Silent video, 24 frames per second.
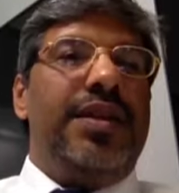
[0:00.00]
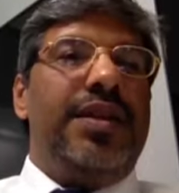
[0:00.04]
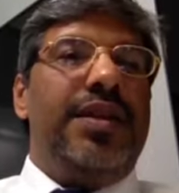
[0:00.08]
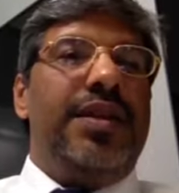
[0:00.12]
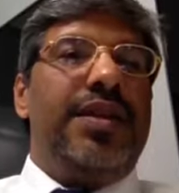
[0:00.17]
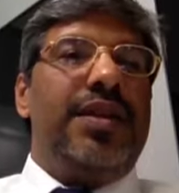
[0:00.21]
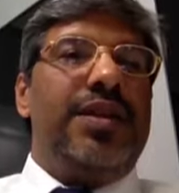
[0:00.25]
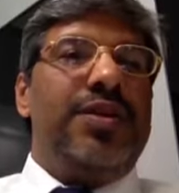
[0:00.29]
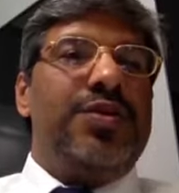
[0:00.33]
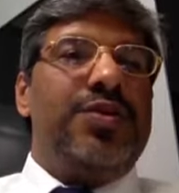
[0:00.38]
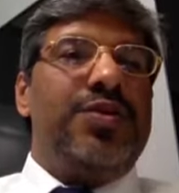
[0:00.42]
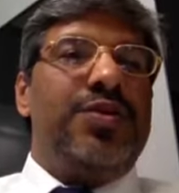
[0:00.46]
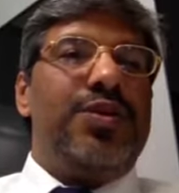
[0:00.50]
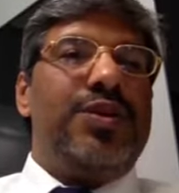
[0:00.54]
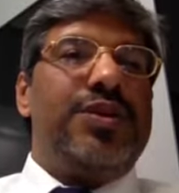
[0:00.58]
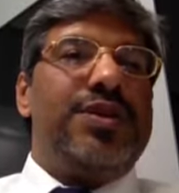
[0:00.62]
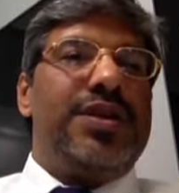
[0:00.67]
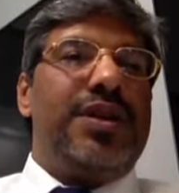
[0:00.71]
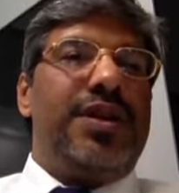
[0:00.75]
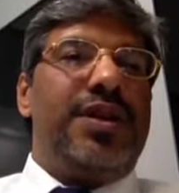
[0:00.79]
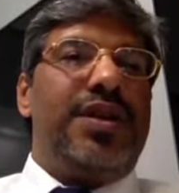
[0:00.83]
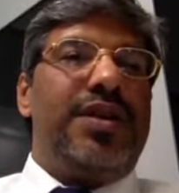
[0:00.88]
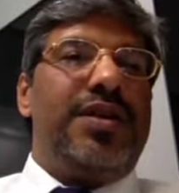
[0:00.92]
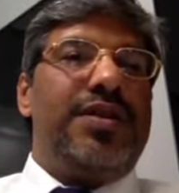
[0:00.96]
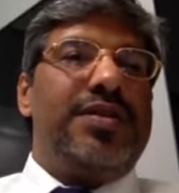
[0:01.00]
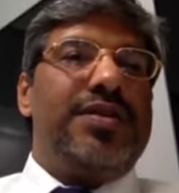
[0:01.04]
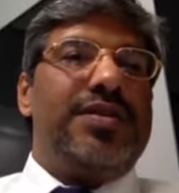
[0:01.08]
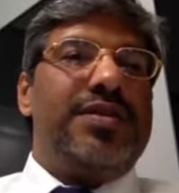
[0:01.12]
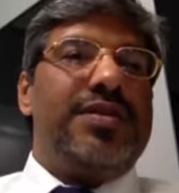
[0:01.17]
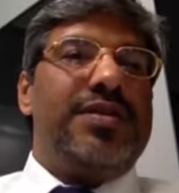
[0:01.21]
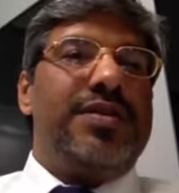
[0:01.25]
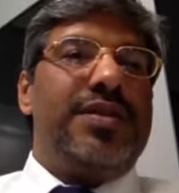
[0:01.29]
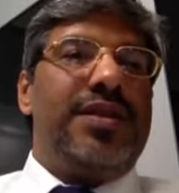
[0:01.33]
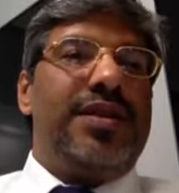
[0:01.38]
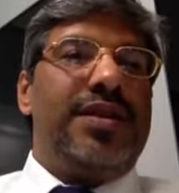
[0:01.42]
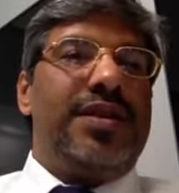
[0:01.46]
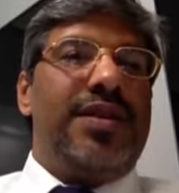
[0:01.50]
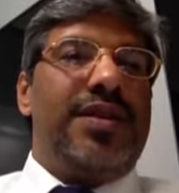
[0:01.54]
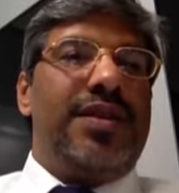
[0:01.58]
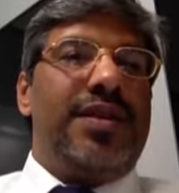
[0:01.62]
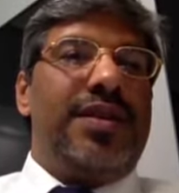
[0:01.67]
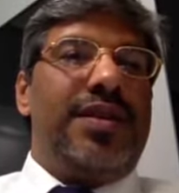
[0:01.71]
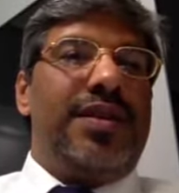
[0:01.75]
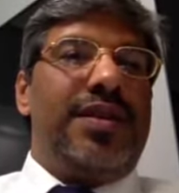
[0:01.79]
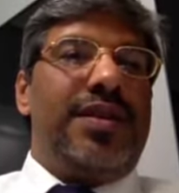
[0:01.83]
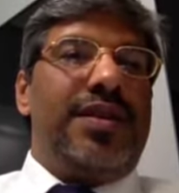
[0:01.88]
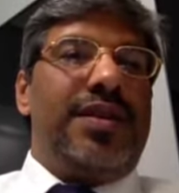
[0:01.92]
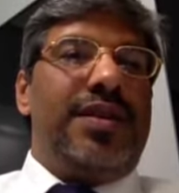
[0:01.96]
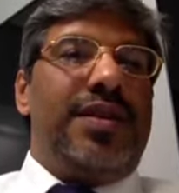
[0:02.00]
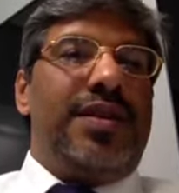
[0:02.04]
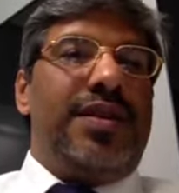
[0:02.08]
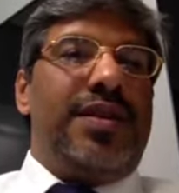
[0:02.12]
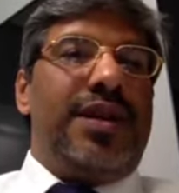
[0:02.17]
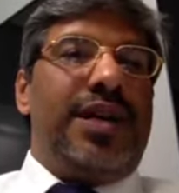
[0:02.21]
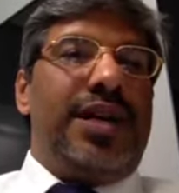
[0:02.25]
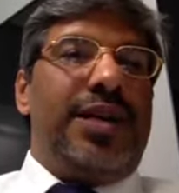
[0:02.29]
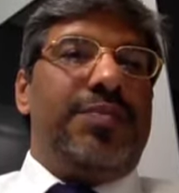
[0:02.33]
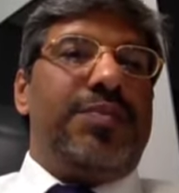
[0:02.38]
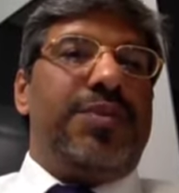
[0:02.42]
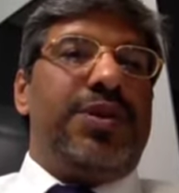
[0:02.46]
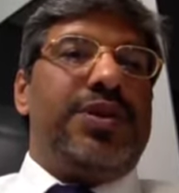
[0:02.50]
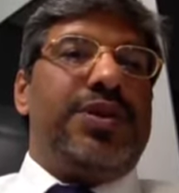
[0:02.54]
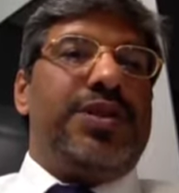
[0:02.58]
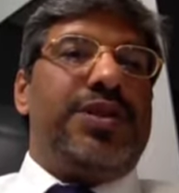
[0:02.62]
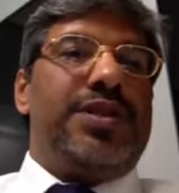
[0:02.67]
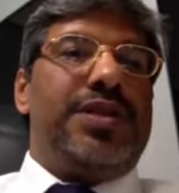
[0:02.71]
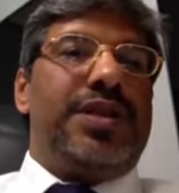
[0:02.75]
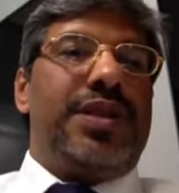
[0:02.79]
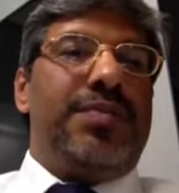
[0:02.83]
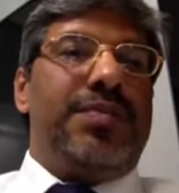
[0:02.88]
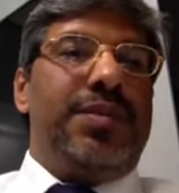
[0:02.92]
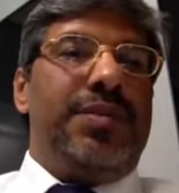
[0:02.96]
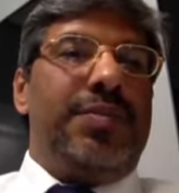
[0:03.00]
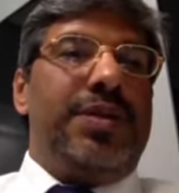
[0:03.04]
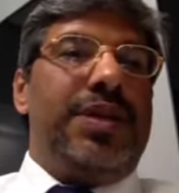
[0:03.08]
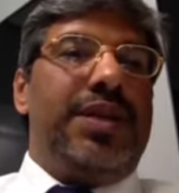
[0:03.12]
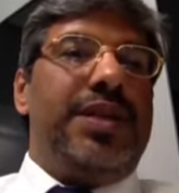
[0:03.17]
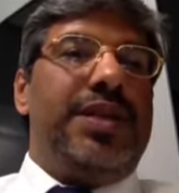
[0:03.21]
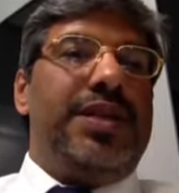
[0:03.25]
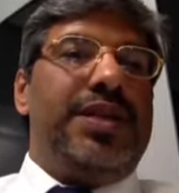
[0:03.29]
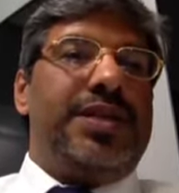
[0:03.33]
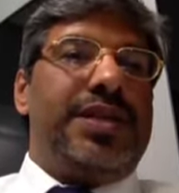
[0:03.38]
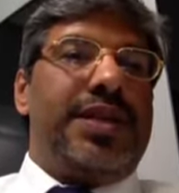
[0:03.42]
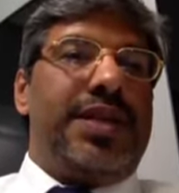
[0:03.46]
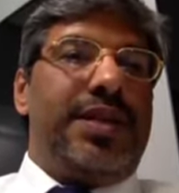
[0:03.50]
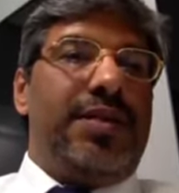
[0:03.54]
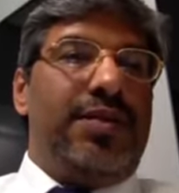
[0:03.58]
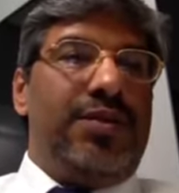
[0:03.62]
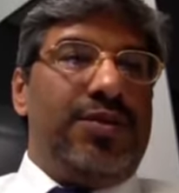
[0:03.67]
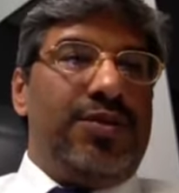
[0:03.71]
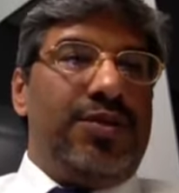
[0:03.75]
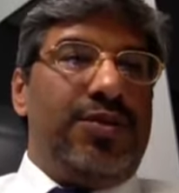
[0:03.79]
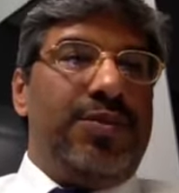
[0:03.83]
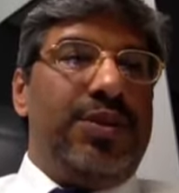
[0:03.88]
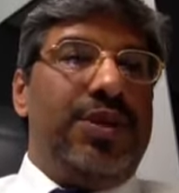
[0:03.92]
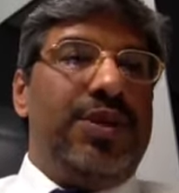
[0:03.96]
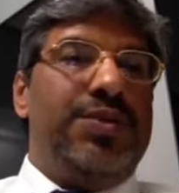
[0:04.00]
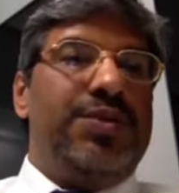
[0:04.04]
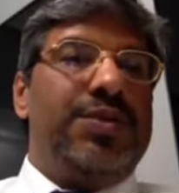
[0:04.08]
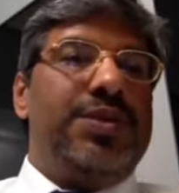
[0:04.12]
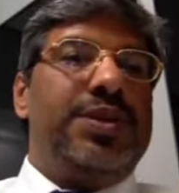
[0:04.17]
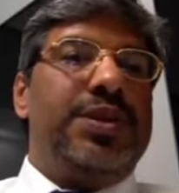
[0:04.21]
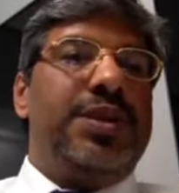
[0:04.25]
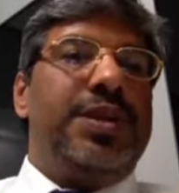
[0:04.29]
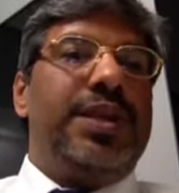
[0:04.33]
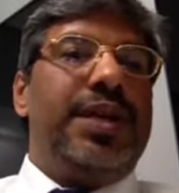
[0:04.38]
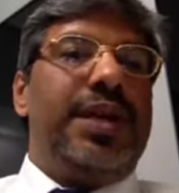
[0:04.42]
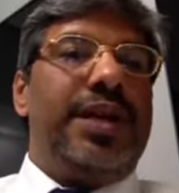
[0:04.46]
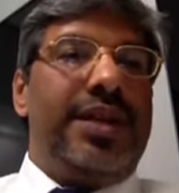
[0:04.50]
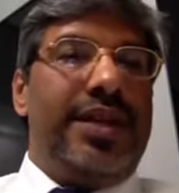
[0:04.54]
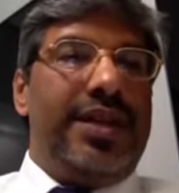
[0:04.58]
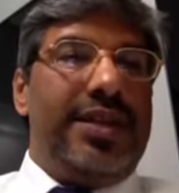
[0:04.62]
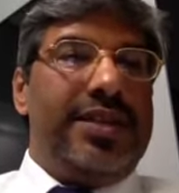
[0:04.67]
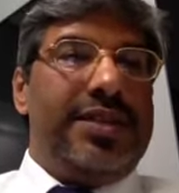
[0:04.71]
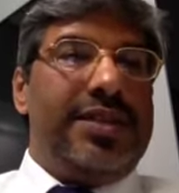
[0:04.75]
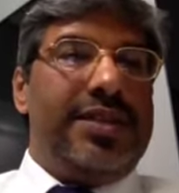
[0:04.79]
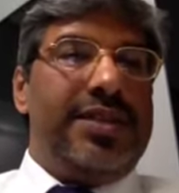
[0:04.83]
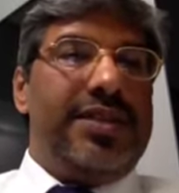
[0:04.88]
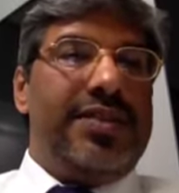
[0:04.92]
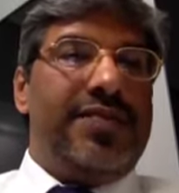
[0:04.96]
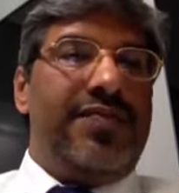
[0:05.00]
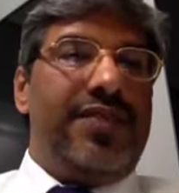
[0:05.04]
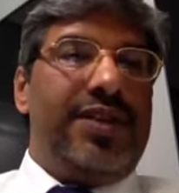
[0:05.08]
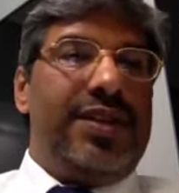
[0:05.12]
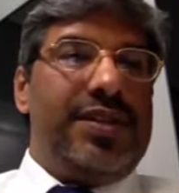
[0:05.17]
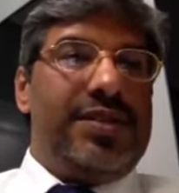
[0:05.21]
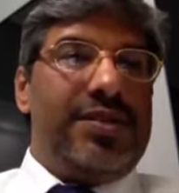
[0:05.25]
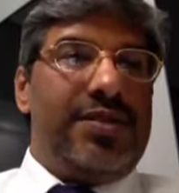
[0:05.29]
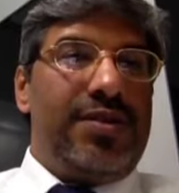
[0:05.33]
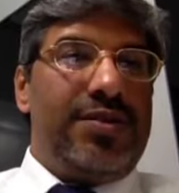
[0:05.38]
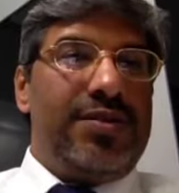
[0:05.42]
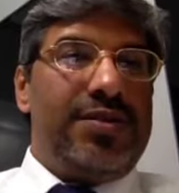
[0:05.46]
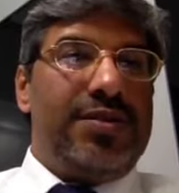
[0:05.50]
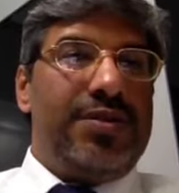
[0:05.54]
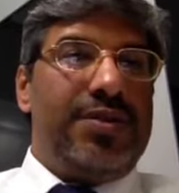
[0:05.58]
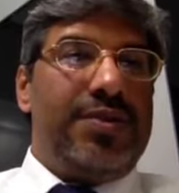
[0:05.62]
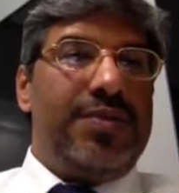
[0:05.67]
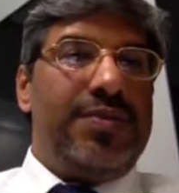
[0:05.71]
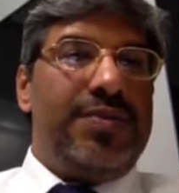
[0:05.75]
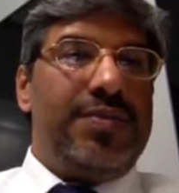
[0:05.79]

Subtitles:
the control charts and process capabilities can also be used in the analysis phase also.